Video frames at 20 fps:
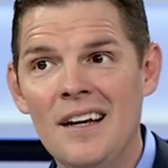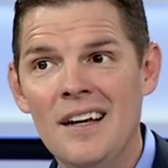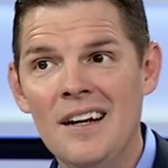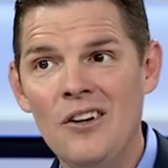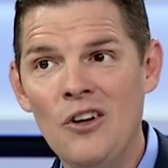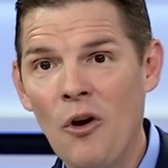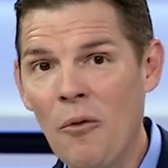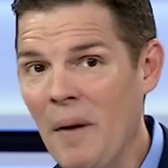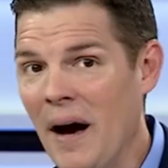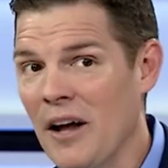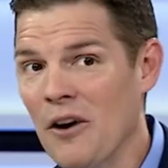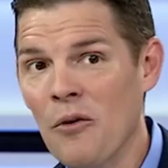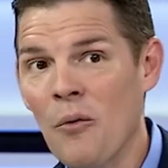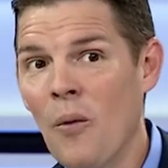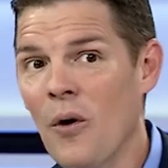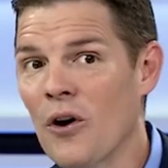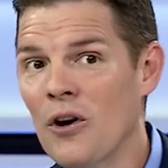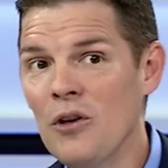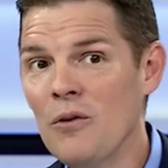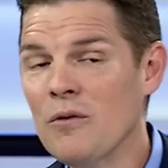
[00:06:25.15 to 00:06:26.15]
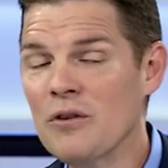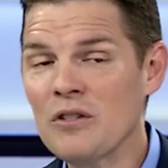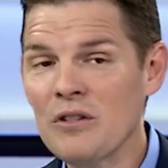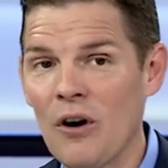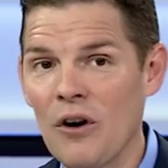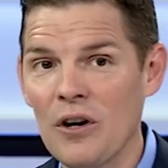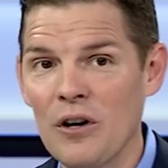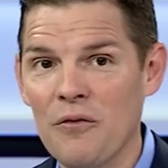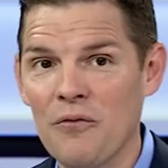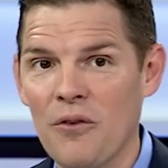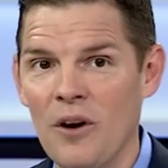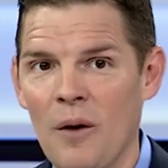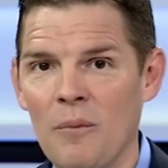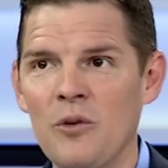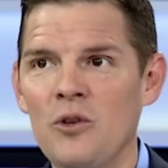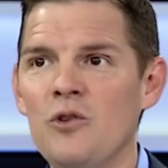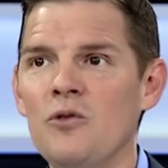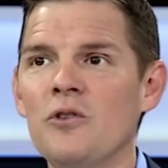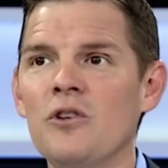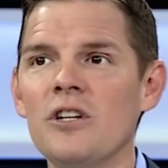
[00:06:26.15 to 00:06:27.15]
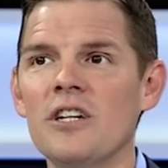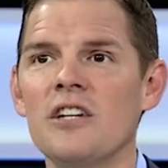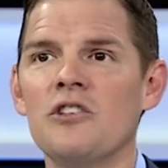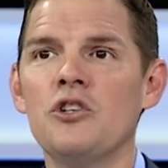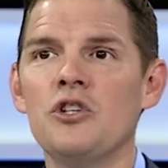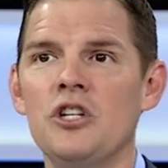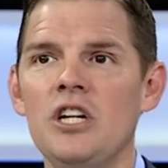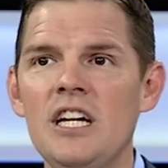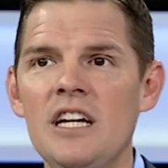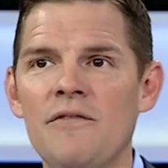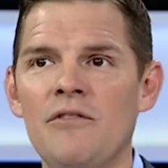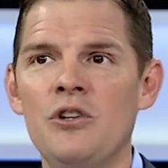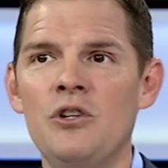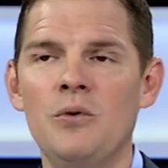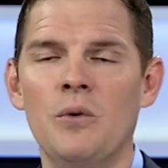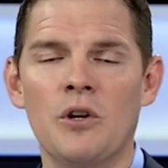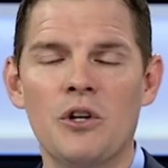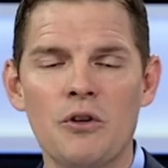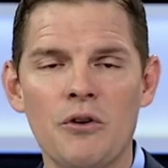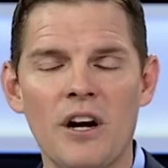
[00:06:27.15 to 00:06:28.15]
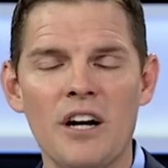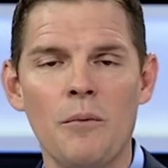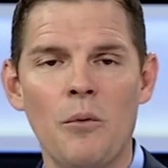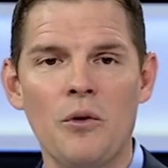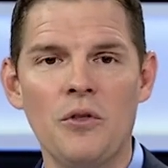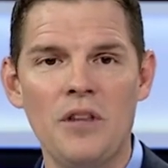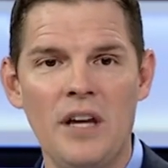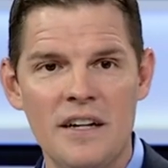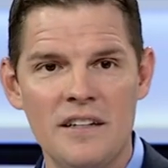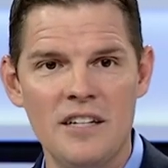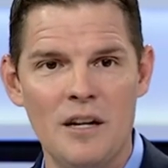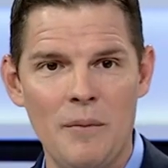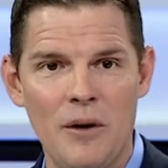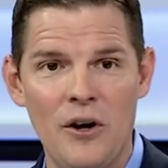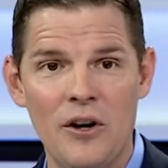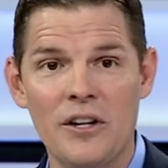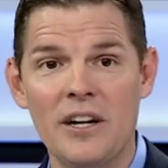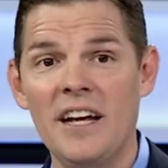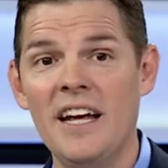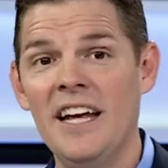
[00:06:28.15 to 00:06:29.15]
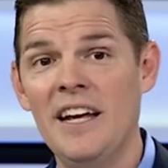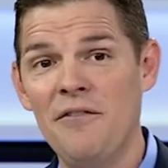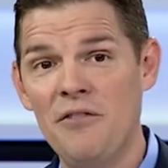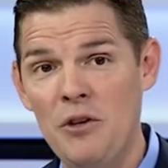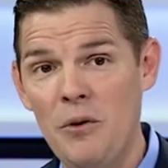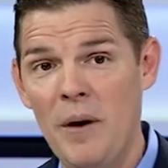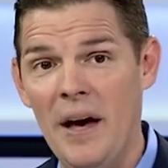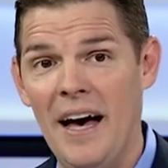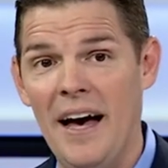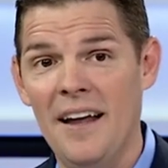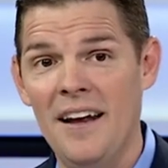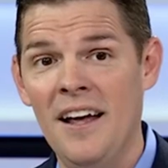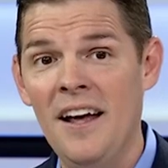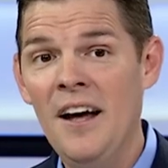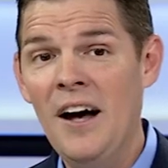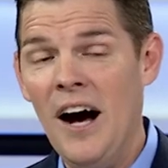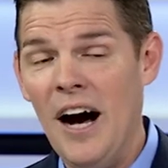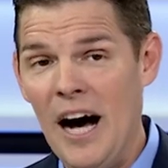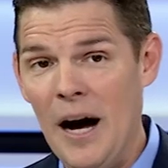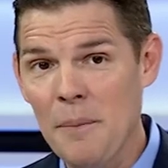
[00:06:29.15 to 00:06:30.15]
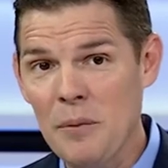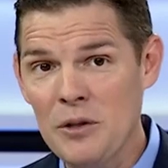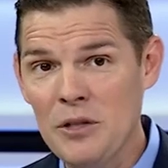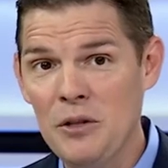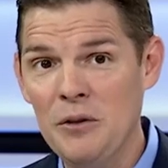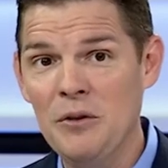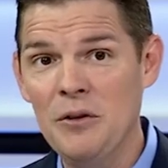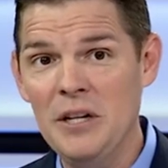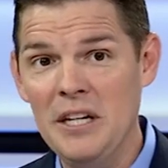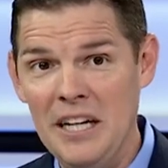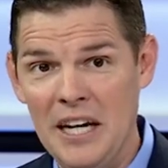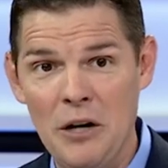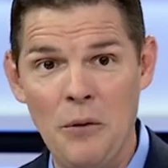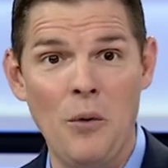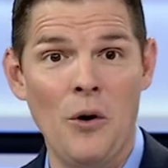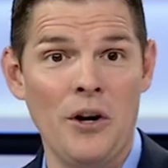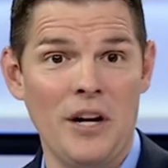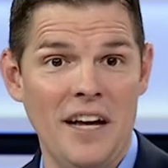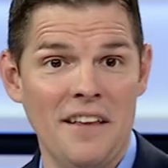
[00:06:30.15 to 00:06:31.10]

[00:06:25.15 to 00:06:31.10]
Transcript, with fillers: No matter where you started from, you could achieve and do incredible things in America if you had opportunity and a work